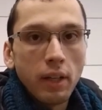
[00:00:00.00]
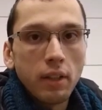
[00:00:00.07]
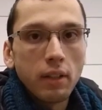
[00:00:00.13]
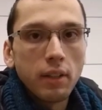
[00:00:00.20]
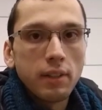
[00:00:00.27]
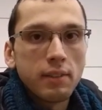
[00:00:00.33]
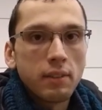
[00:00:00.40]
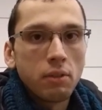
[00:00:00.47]

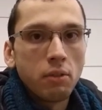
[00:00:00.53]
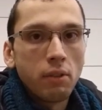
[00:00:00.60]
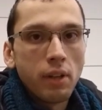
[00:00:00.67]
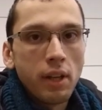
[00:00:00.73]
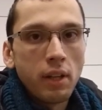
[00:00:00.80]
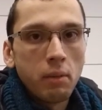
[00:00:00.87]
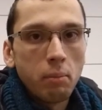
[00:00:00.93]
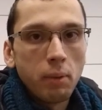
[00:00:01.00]
It's an online
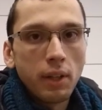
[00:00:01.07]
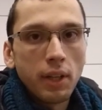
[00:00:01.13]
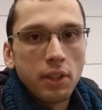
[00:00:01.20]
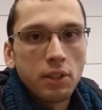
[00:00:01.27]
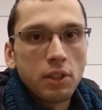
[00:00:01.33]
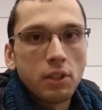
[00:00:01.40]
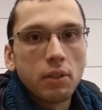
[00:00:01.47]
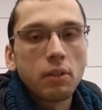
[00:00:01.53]

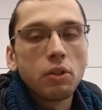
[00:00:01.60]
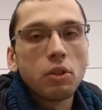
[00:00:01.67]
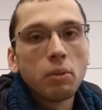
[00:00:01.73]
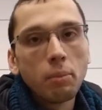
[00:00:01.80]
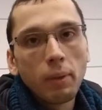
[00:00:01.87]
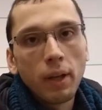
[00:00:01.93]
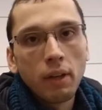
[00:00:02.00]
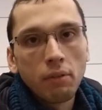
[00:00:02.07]
application. You
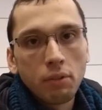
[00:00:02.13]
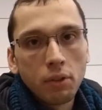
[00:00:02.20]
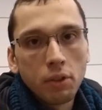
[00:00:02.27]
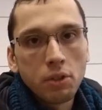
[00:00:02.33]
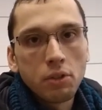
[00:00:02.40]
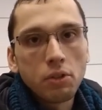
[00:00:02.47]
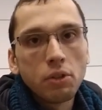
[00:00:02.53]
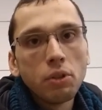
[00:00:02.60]
apply
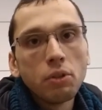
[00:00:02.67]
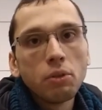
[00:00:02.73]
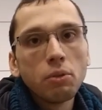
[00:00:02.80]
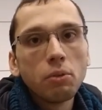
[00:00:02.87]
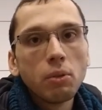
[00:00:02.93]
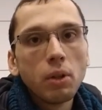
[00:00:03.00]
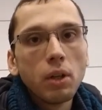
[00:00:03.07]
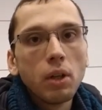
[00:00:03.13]
first, you
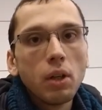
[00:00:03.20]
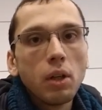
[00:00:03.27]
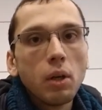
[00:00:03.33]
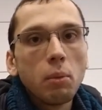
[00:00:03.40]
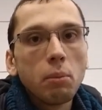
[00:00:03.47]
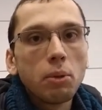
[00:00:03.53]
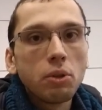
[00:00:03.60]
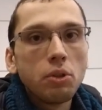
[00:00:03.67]

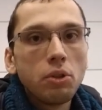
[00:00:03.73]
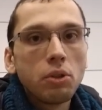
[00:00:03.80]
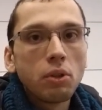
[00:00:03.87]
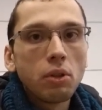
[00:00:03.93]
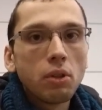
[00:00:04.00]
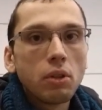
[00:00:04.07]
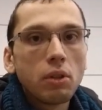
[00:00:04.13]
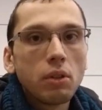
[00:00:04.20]
put
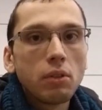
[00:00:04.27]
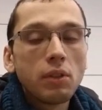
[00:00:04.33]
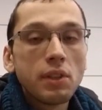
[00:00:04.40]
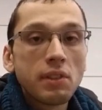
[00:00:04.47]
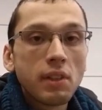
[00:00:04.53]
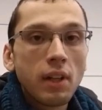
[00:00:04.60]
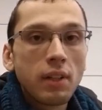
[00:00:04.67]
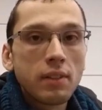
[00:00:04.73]
your
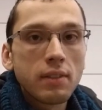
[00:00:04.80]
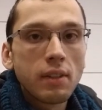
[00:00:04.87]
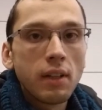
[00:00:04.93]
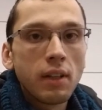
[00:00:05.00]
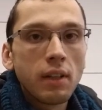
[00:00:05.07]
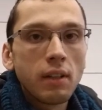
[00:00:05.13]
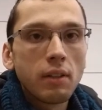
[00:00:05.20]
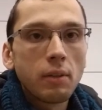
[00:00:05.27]
results
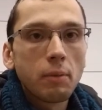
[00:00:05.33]
there,